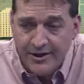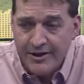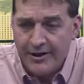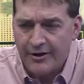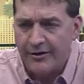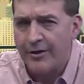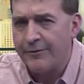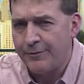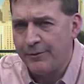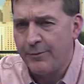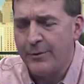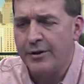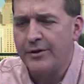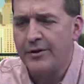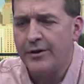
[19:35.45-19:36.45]
and are not
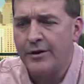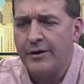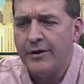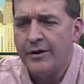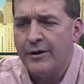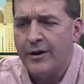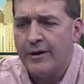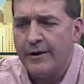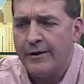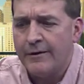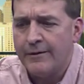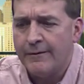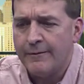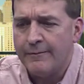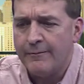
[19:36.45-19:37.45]
familiar
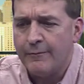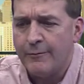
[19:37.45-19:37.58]
uh,